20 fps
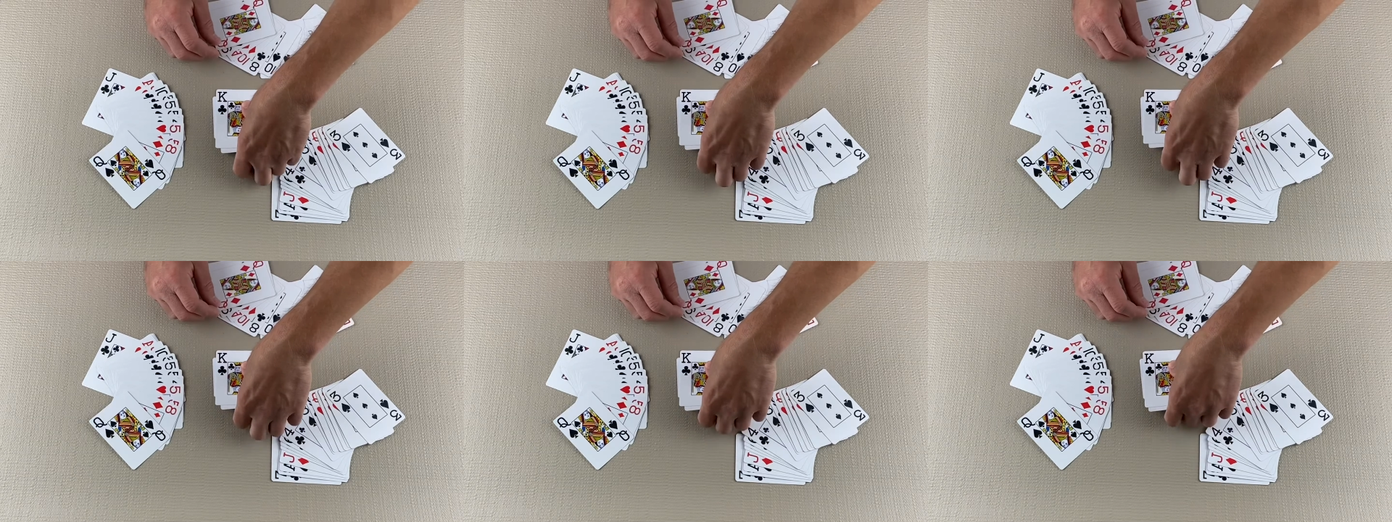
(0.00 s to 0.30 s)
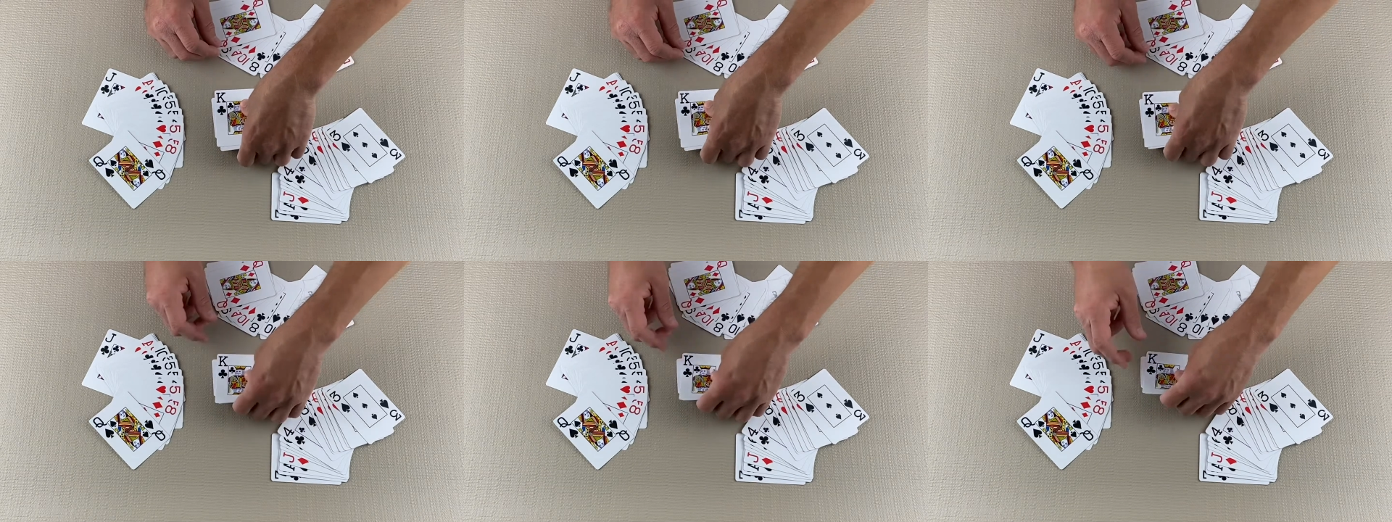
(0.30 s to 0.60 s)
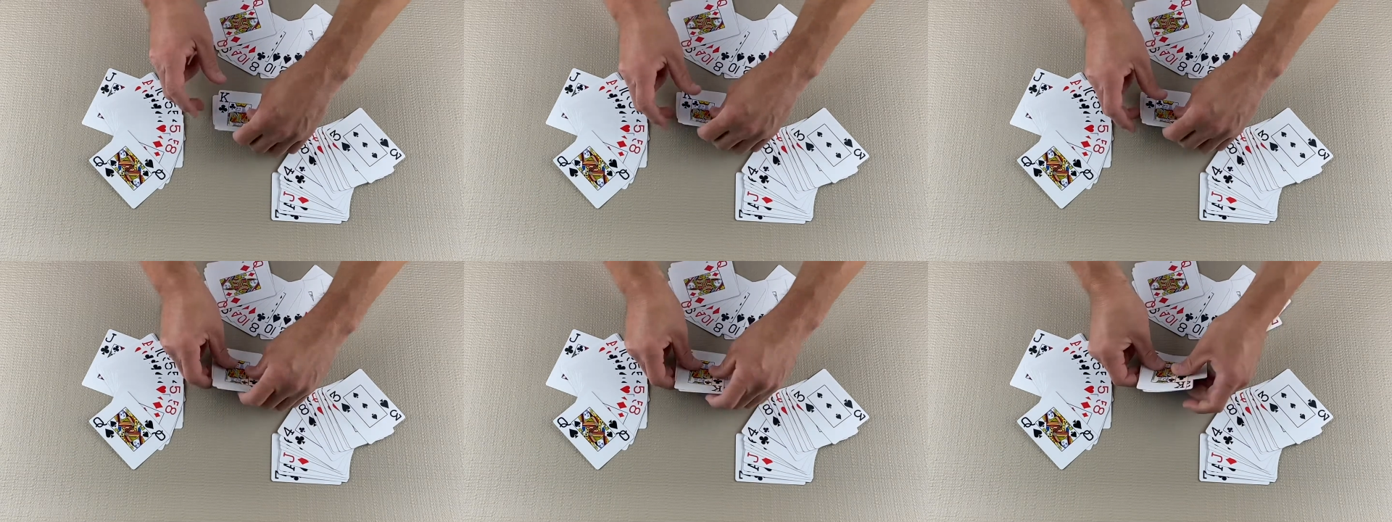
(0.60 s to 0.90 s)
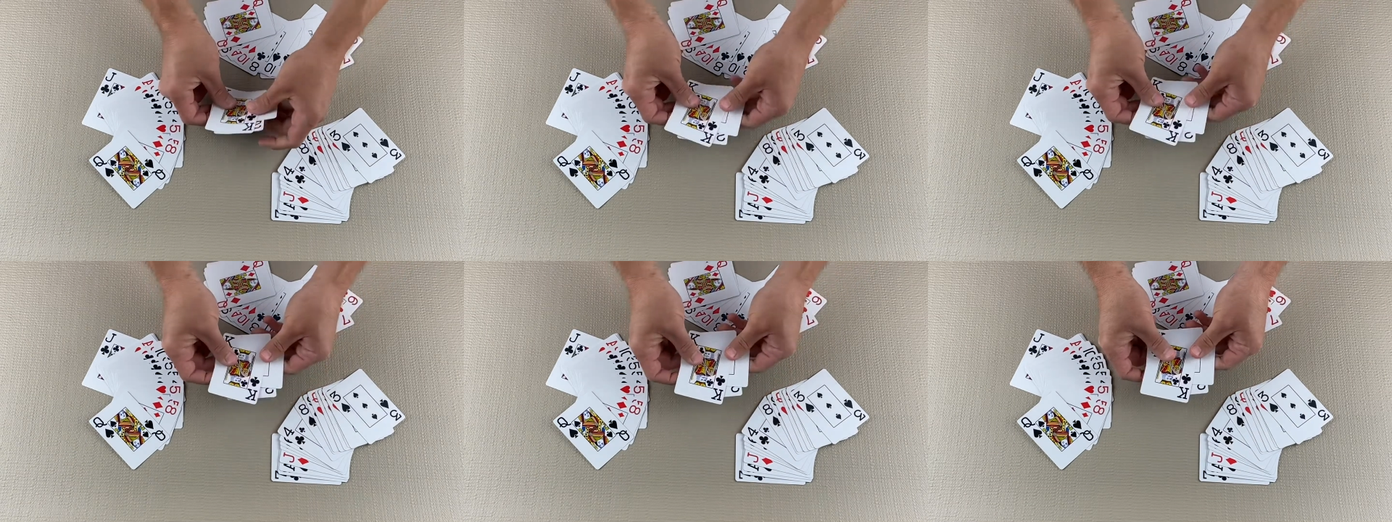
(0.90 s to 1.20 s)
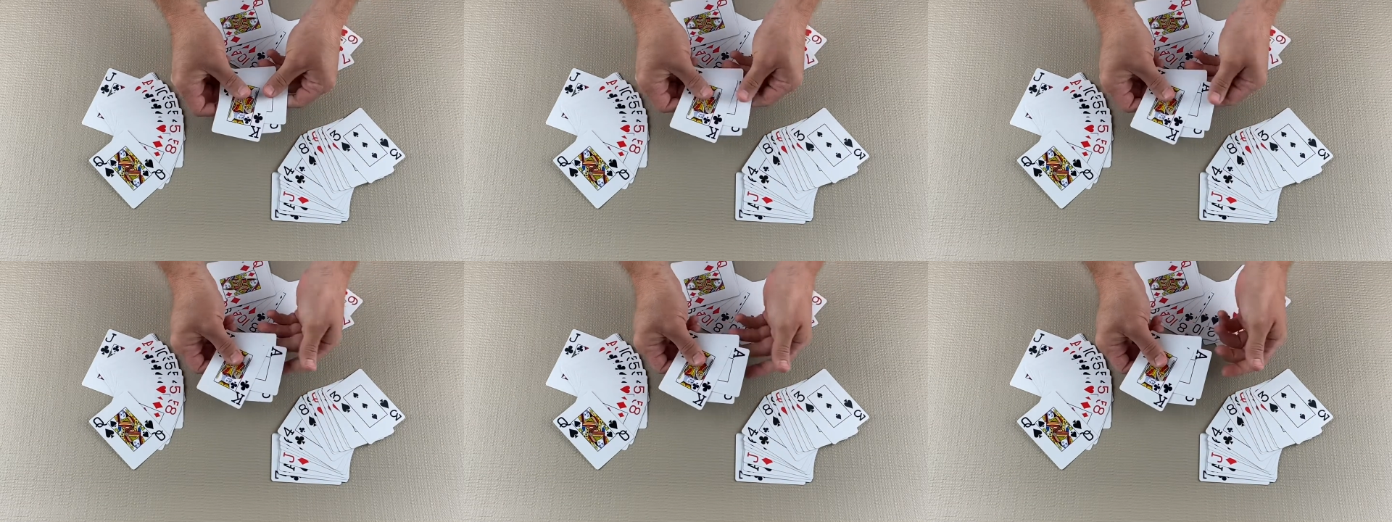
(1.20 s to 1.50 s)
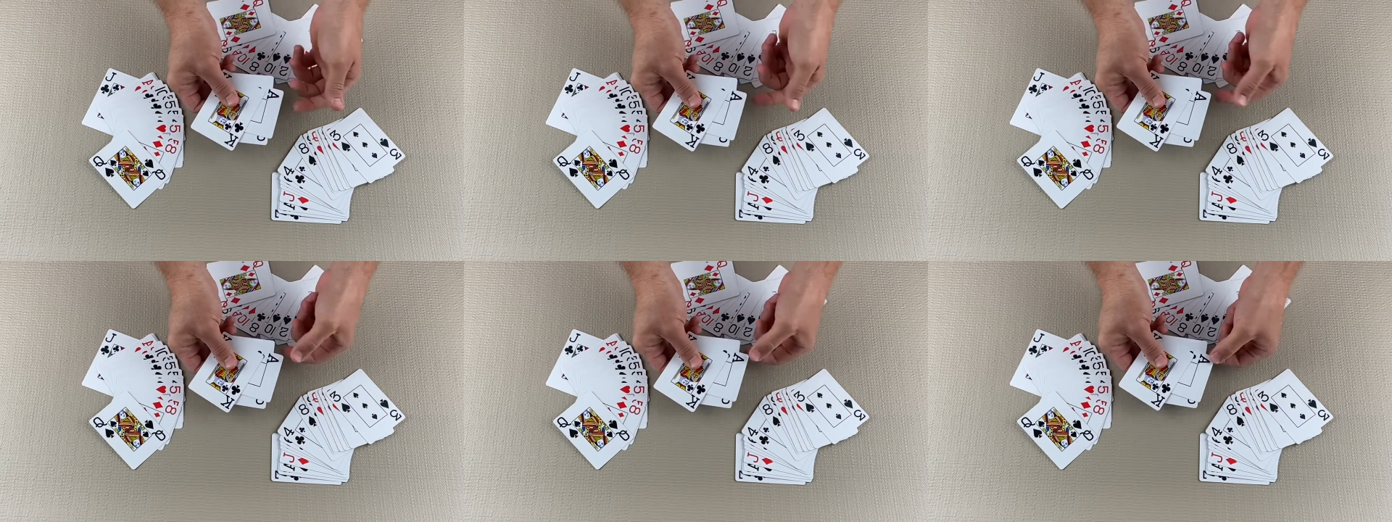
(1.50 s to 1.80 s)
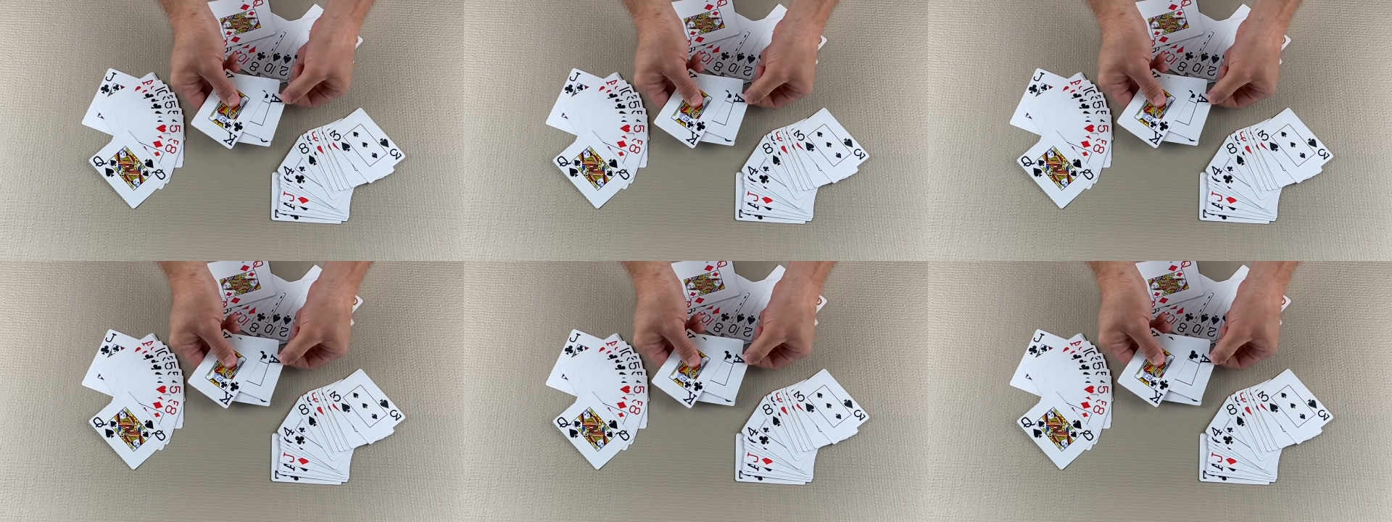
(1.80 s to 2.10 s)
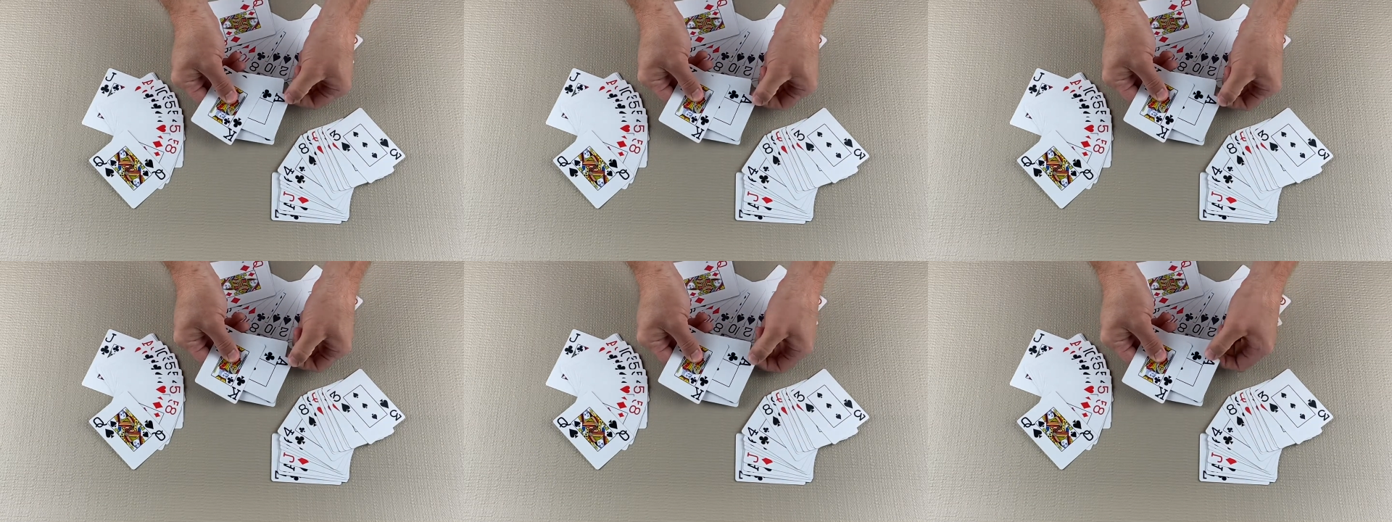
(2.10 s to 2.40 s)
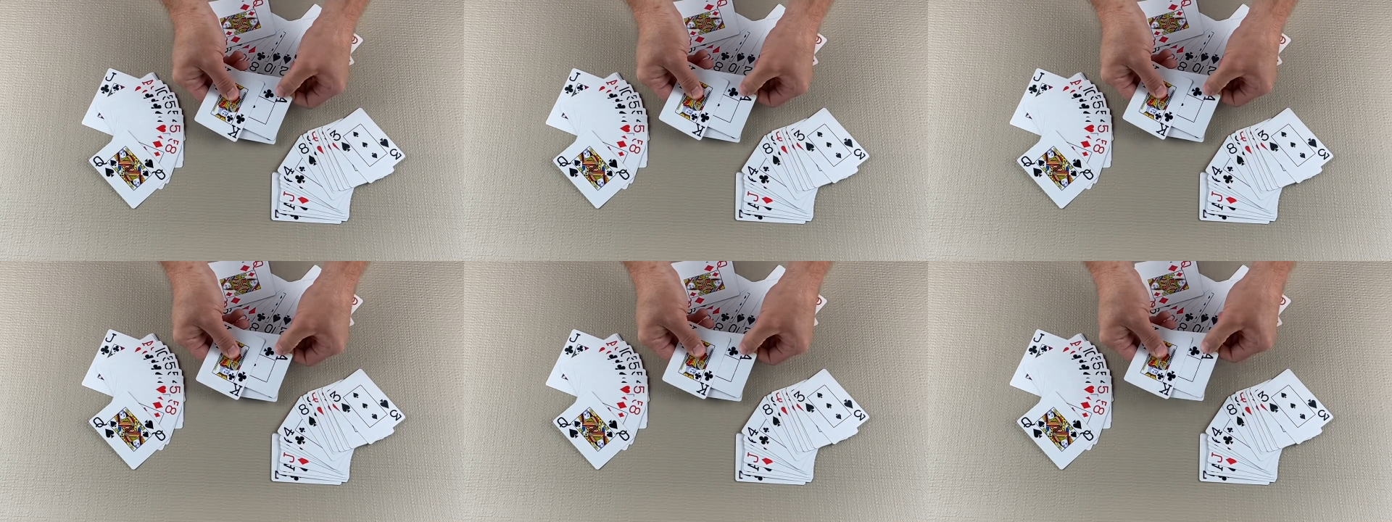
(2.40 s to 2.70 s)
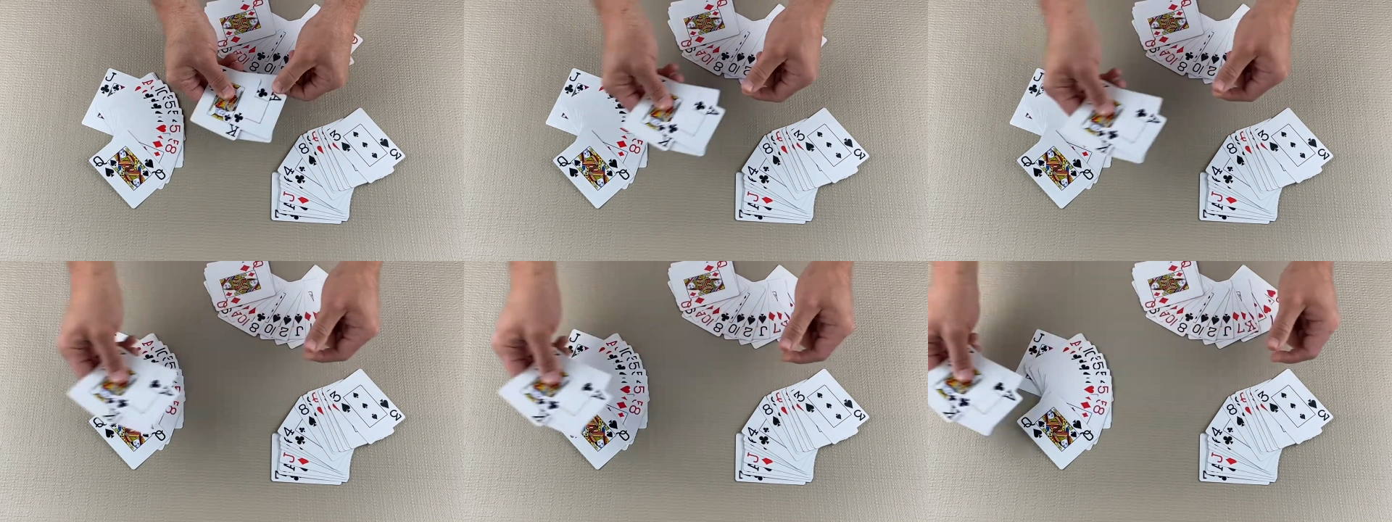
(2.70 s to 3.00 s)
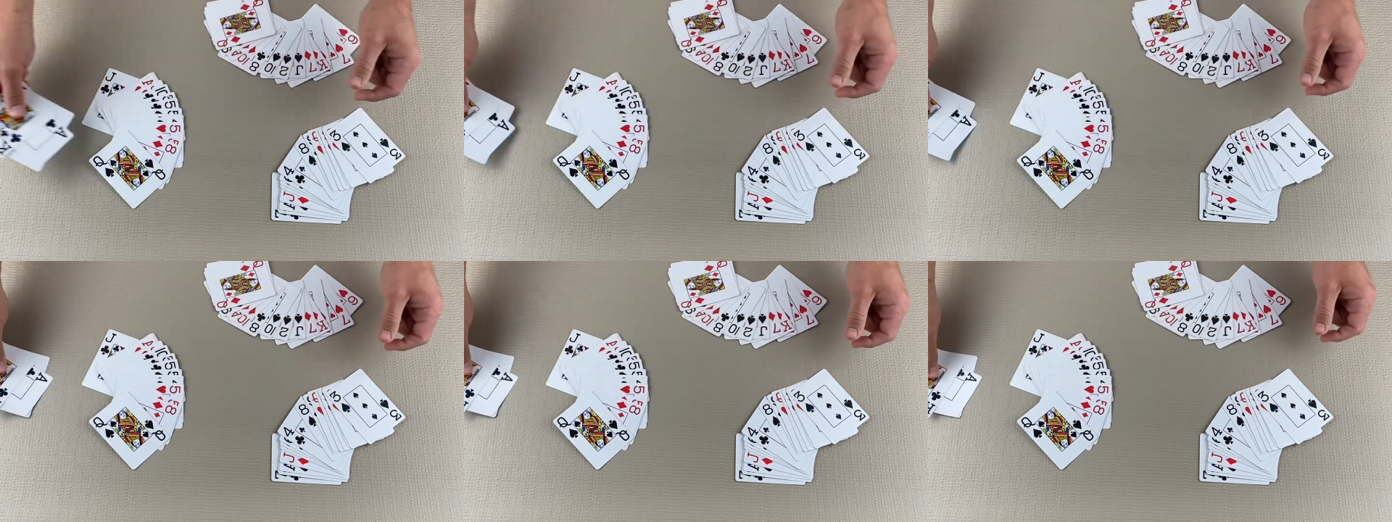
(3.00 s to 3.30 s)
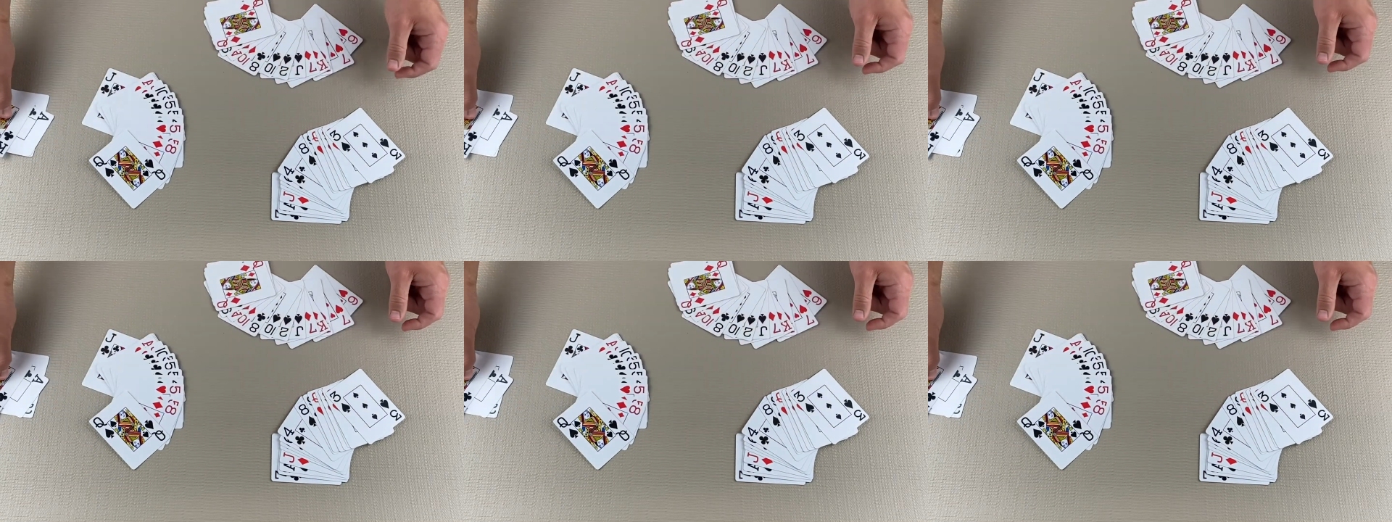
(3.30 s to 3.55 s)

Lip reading: No face is visible, so there are no lips to read.